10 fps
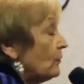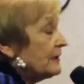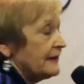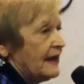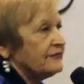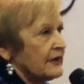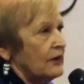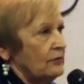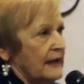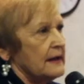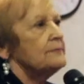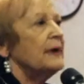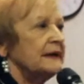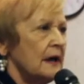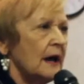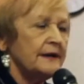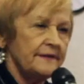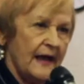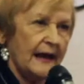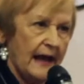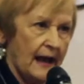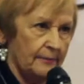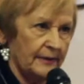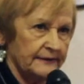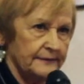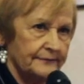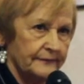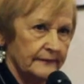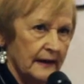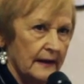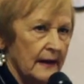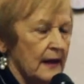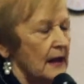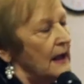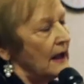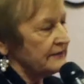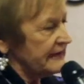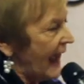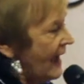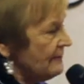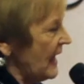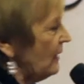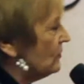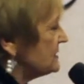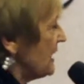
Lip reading: wouldn't have to go in. But none of that happened. A timeout was